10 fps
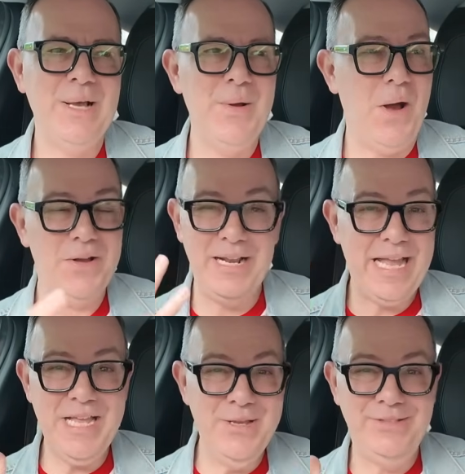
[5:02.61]
So I'm going
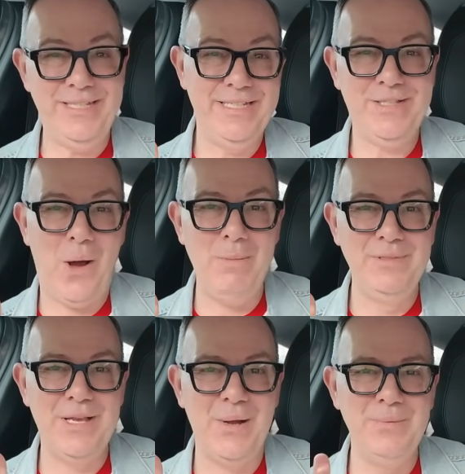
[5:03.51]
to get used to the
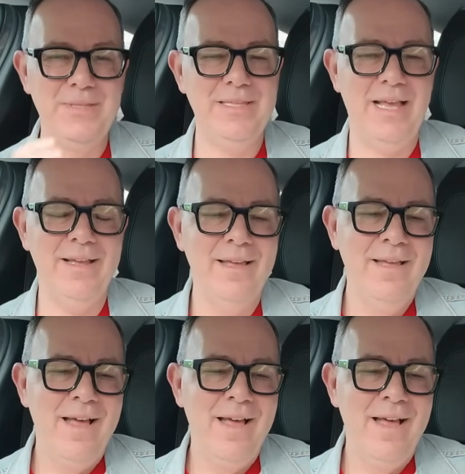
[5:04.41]
time zone thing.